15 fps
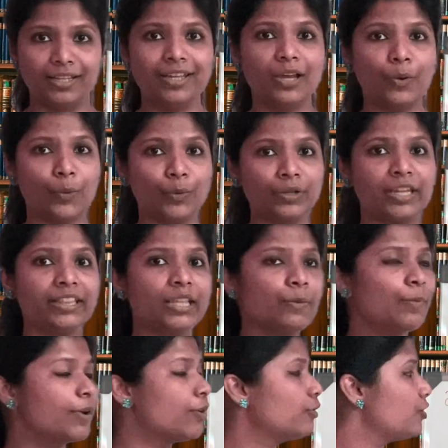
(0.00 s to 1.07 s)
Only thing
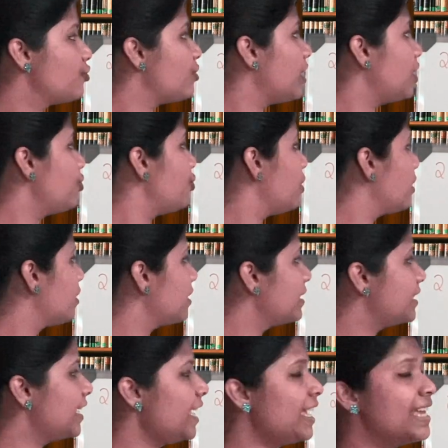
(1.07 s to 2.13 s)
we are going to change here is
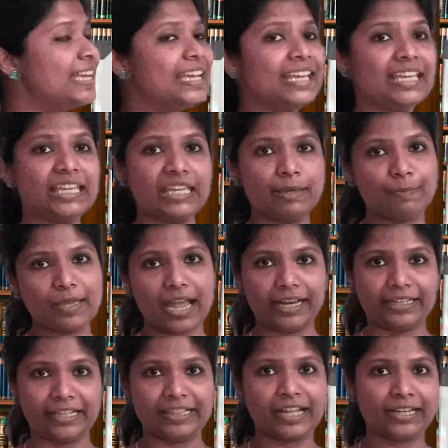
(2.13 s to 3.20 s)
the
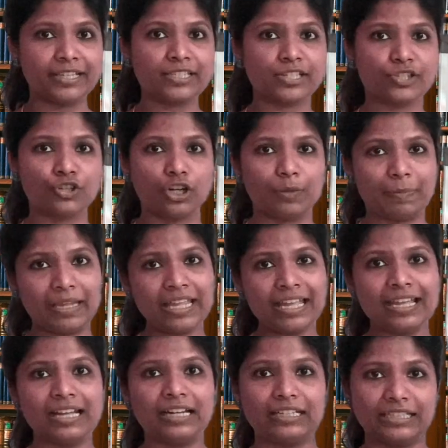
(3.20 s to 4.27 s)
EBIT. That is, it's going to be
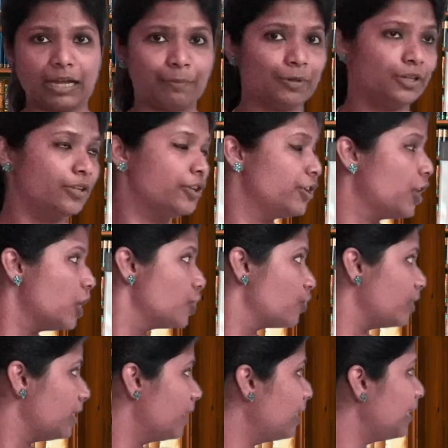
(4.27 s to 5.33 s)
double. So
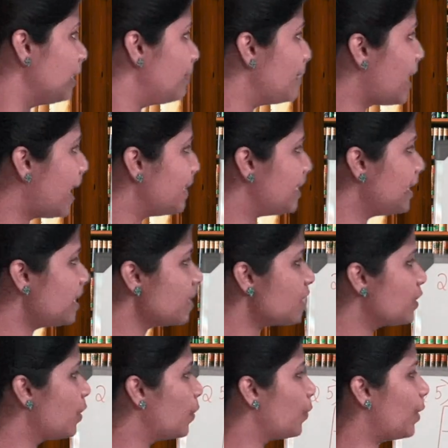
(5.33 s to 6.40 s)
here EBIT is
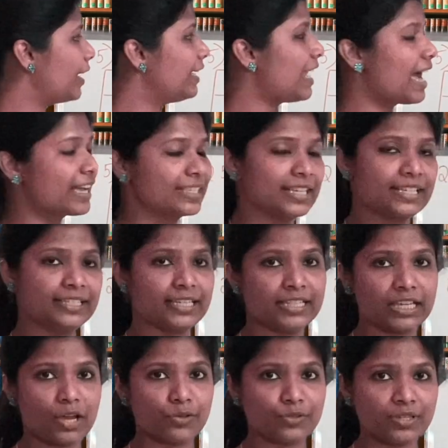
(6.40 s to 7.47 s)
1 lakh
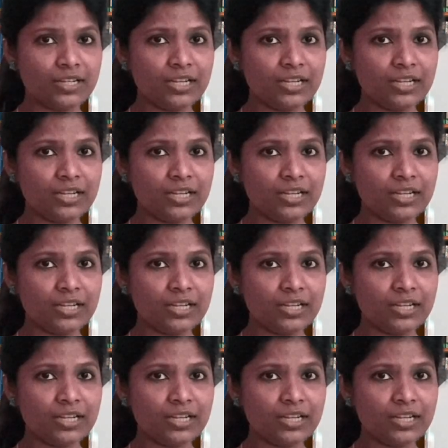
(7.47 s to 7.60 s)
60,000,